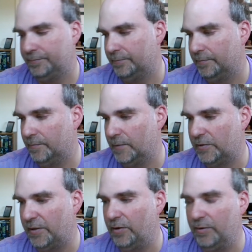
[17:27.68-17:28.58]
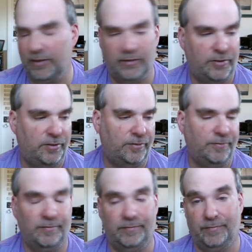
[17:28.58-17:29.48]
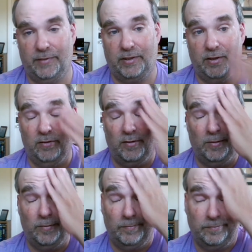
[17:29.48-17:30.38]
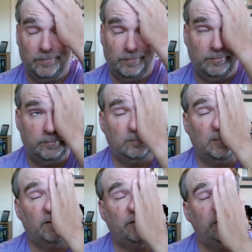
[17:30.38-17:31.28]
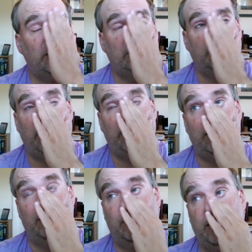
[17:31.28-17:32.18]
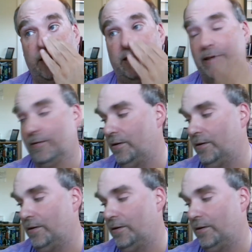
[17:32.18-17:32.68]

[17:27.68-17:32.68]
and I repeat, not a very good go home show. This has to be a four.